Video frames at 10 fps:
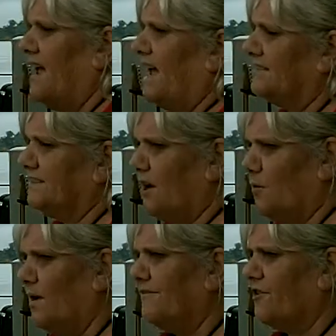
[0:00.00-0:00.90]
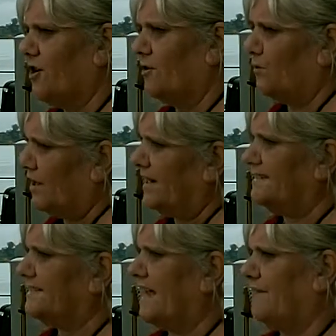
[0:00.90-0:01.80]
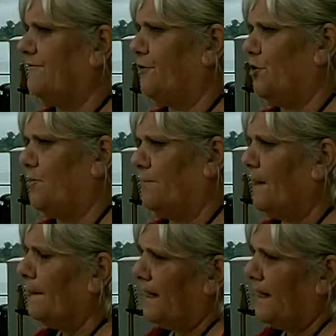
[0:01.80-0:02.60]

And so we've got to really stand firm.